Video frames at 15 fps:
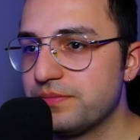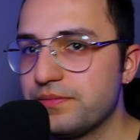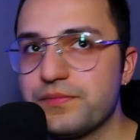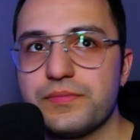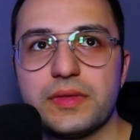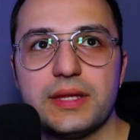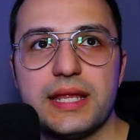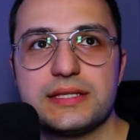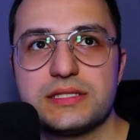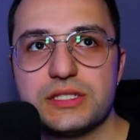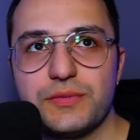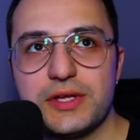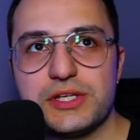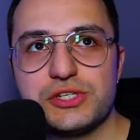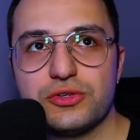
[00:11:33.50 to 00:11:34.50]
Let's
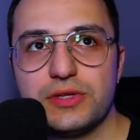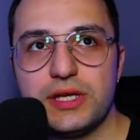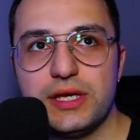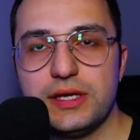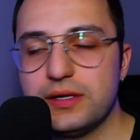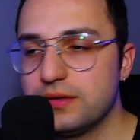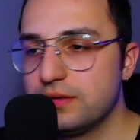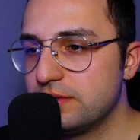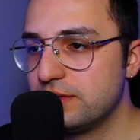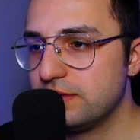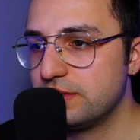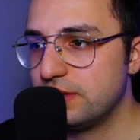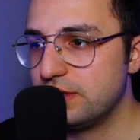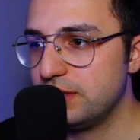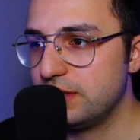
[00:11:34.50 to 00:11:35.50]
switch to the
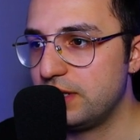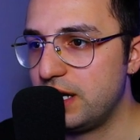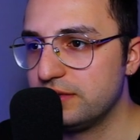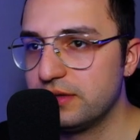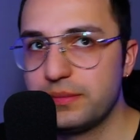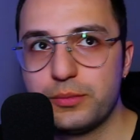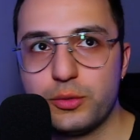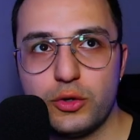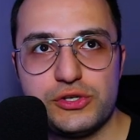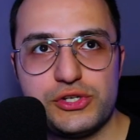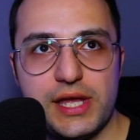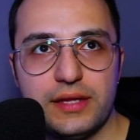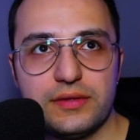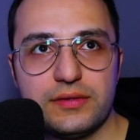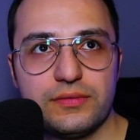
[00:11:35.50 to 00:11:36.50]
other
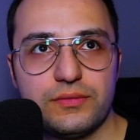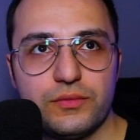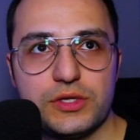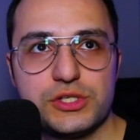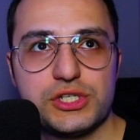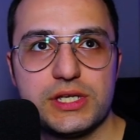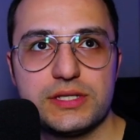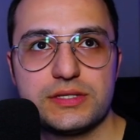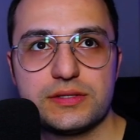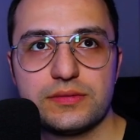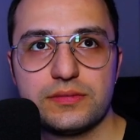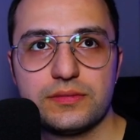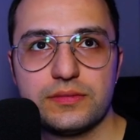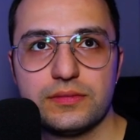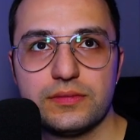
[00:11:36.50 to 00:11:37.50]
project, which is
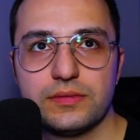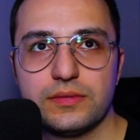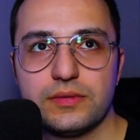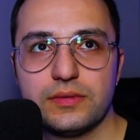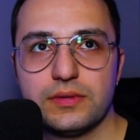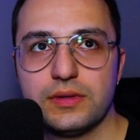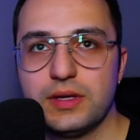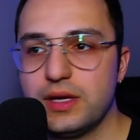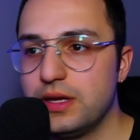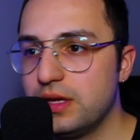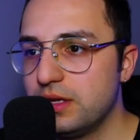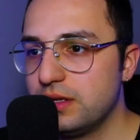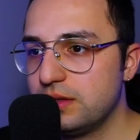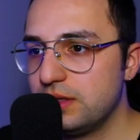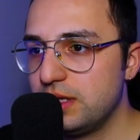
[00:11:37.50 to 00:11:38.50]

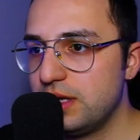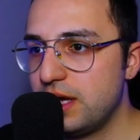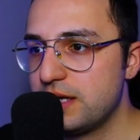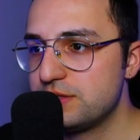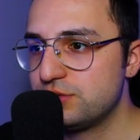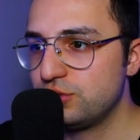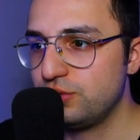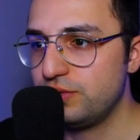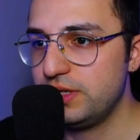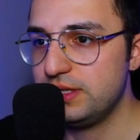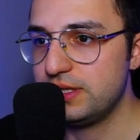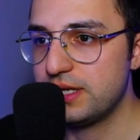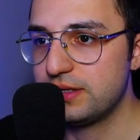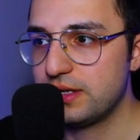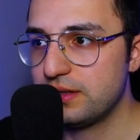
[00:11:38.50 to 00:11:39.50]
the SUV
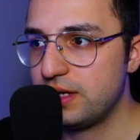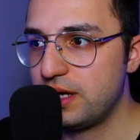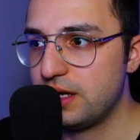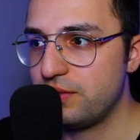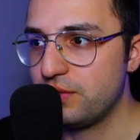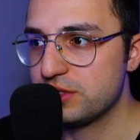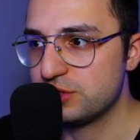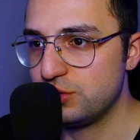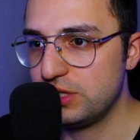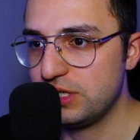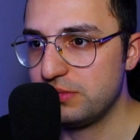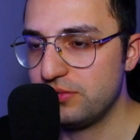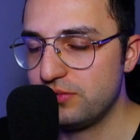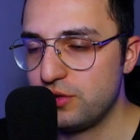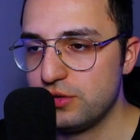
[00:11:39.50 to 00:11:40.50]
that I was doing
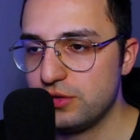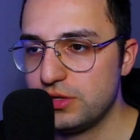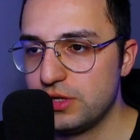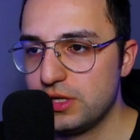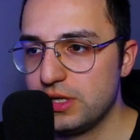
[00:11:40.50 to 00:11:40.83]
before.